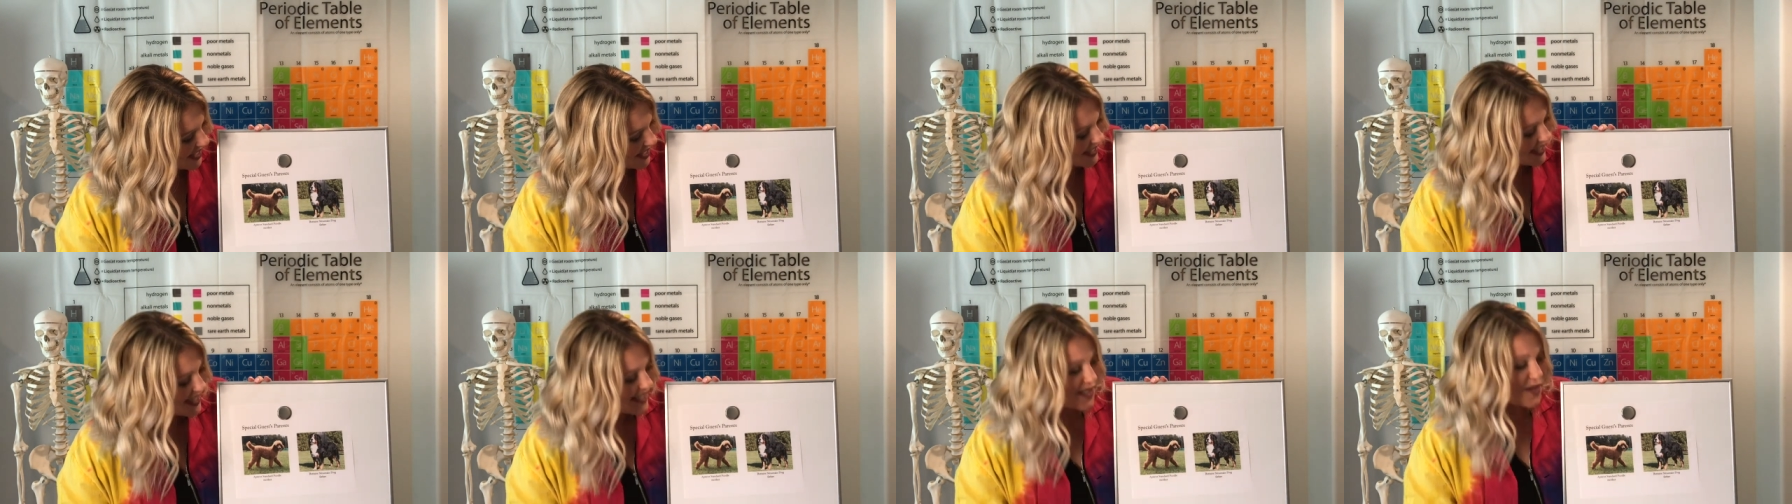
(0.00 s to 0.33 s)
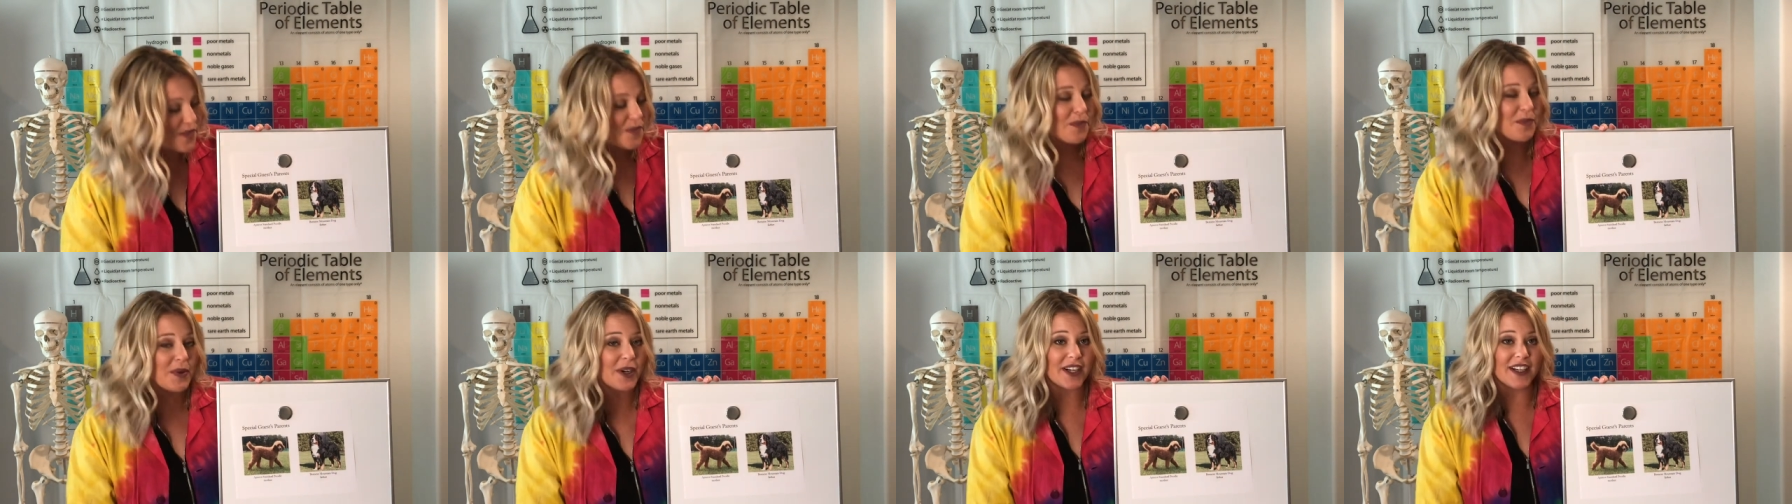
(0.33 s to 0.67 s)
He's
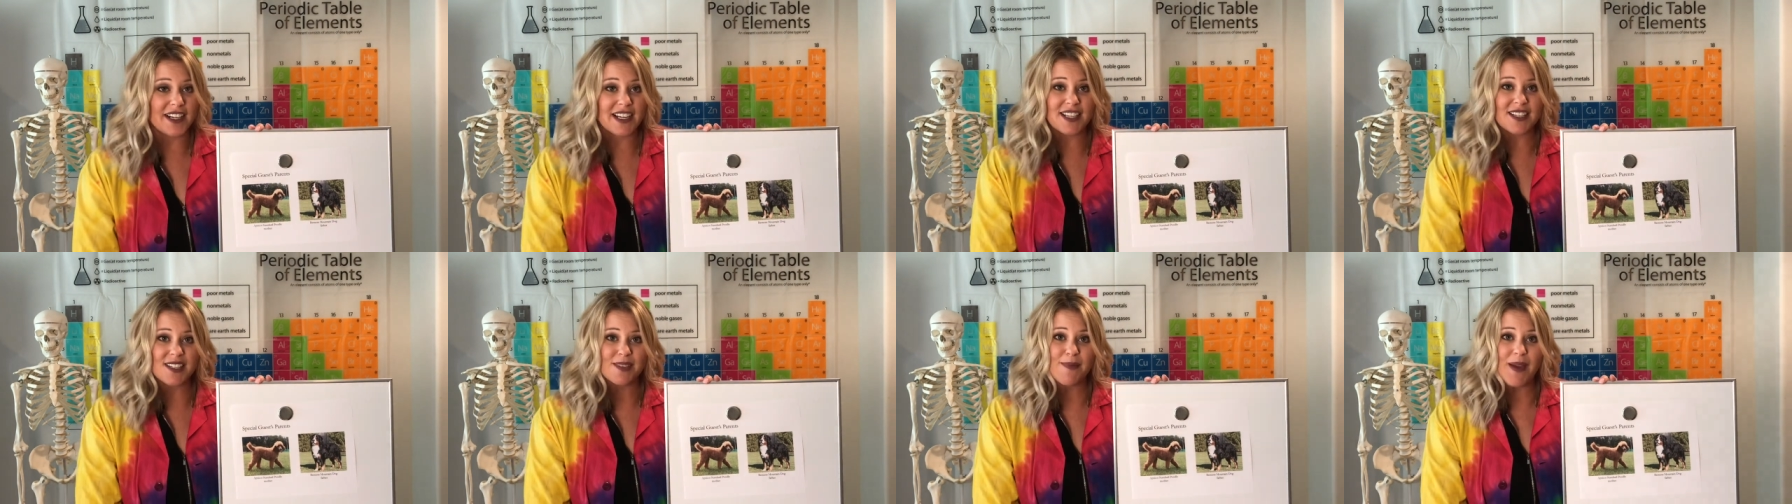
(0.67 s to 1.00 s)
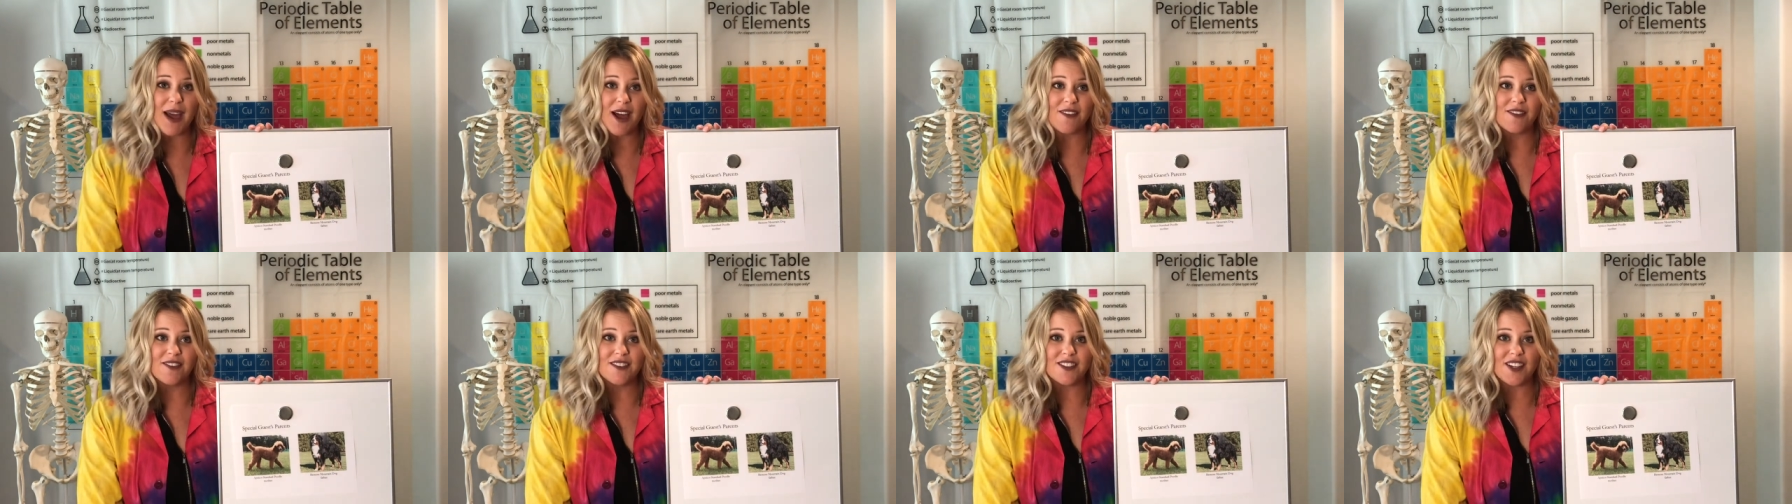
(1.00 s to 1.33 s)
a Bernese
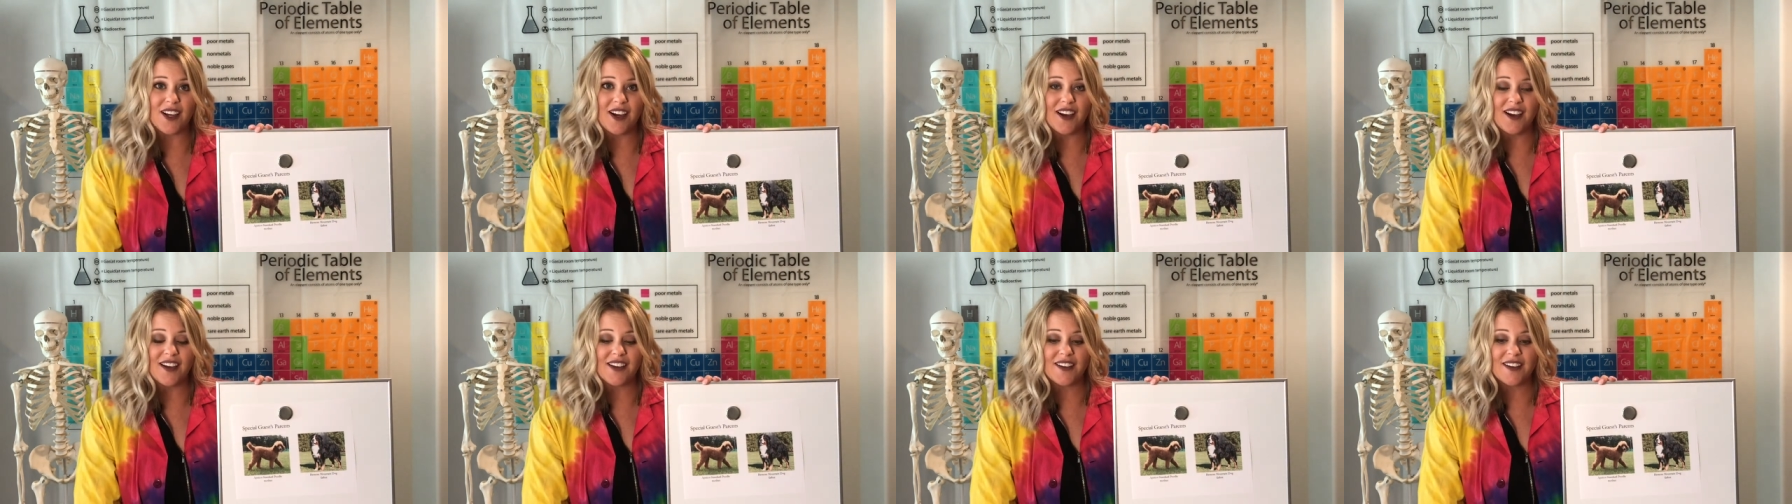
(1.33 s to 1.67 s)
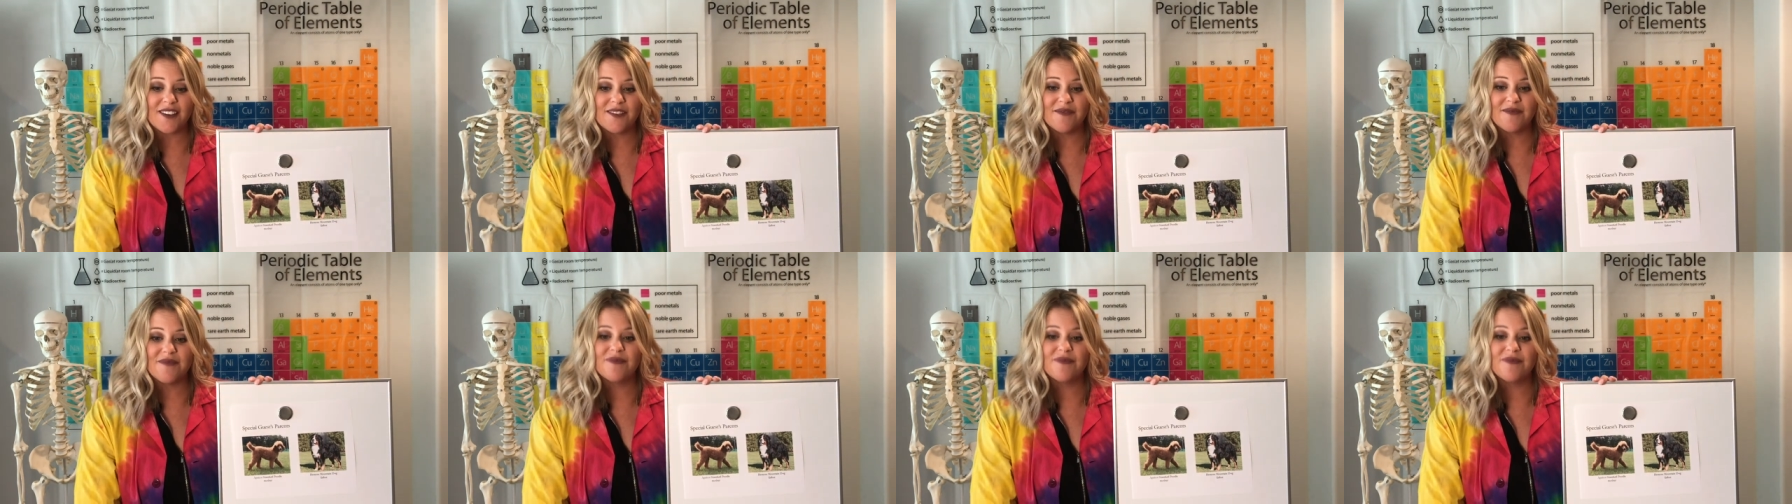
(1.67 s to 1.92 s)
Mountain Dog.